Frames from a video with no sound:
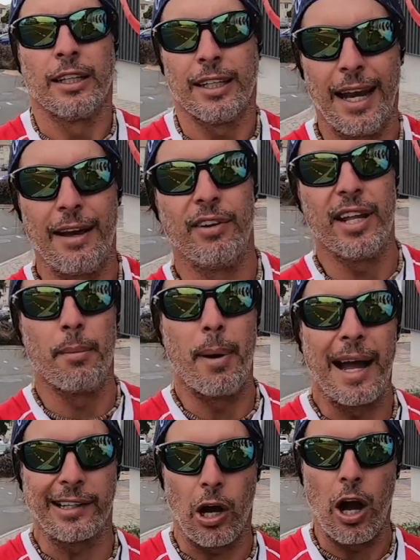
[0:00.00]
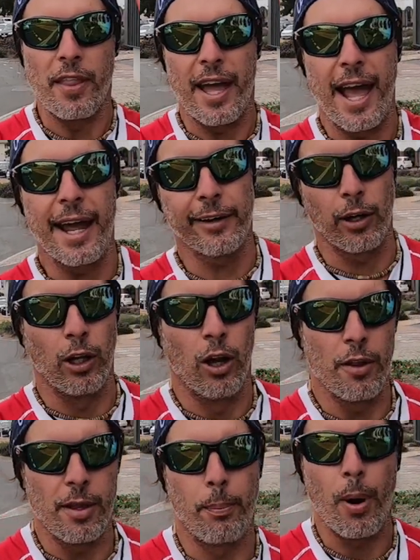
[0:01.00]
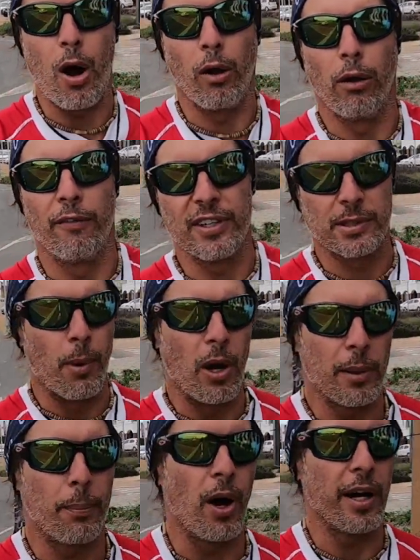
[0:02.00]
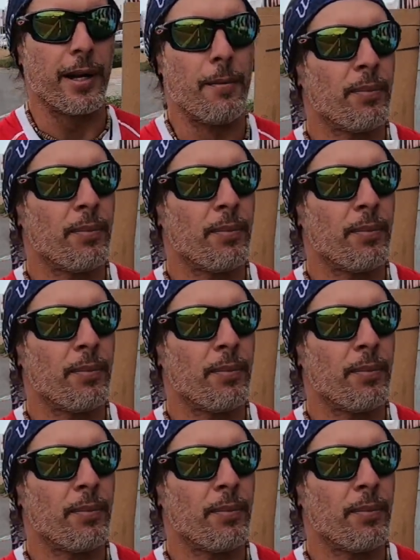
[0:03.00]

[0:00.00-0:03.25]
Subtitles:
the lavalier mic on the handle, on the pole of this monopod.